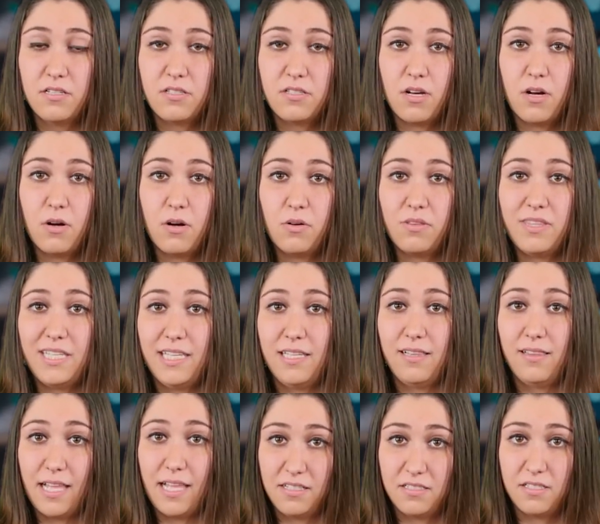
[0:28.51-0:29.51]
So the
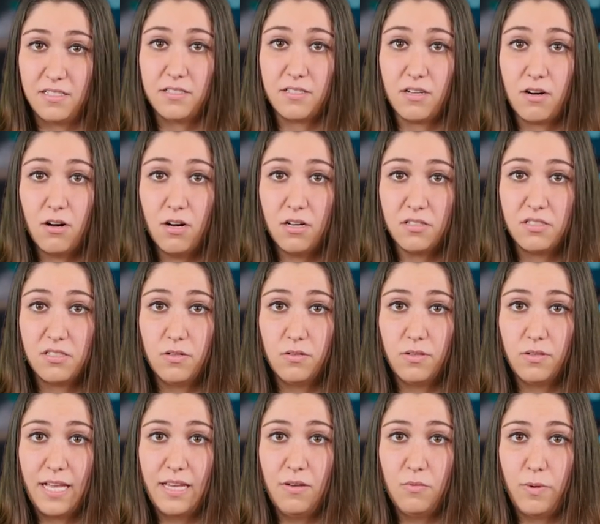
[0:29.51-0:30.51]
lenses are also
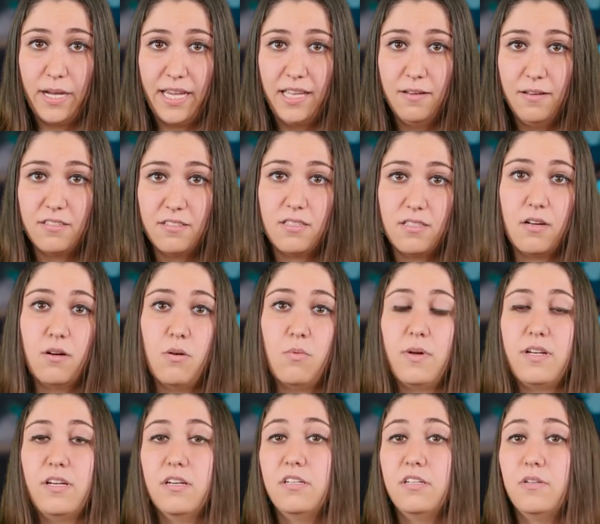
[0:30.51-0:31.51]
lightweight. So
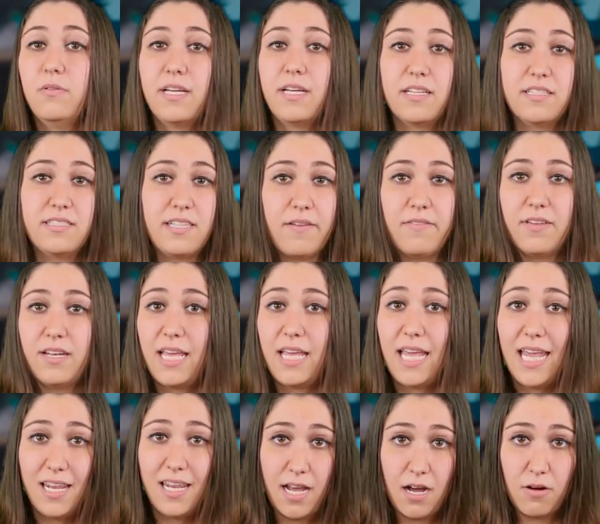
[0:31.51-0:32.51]
when you're doing a
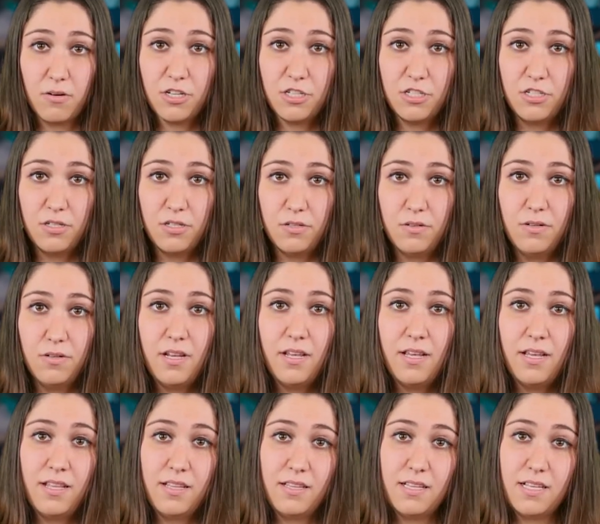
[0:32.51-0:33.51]
7-8 hour shoot,
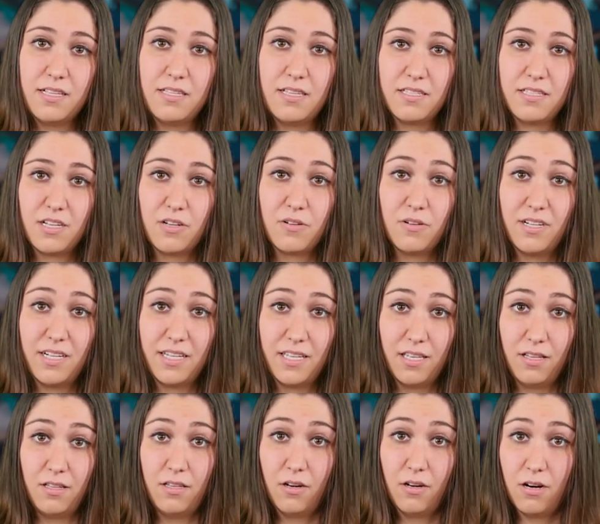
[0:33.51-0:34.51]
this isn't going to
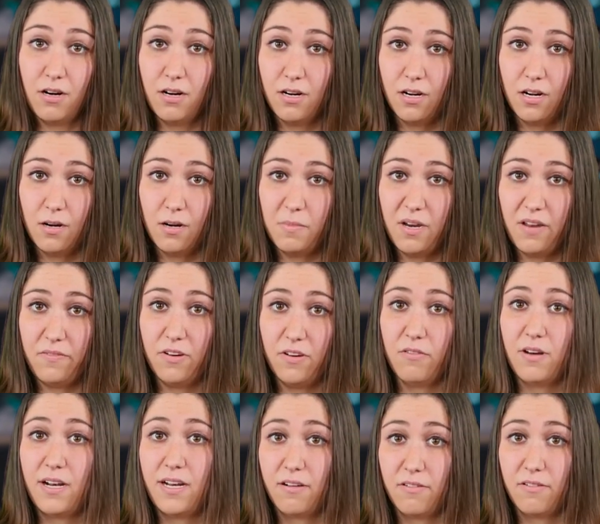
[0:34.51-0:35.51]
kill your arm if you're
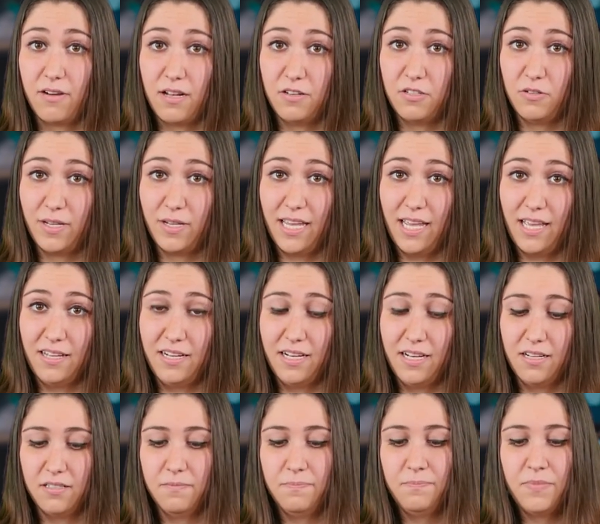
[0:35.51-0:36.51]
running around doing
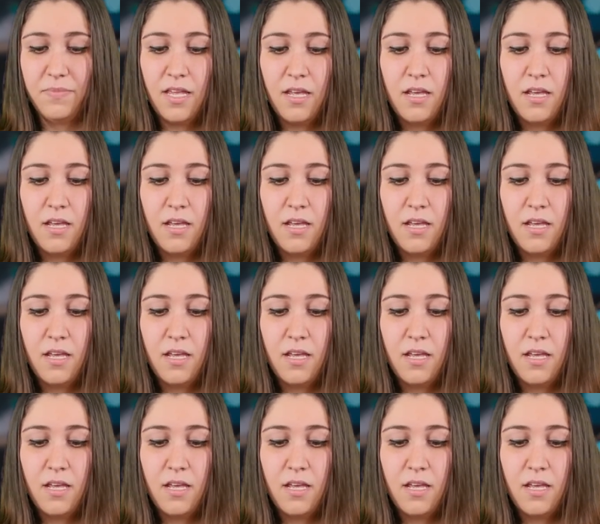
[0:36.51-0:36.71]
handheld.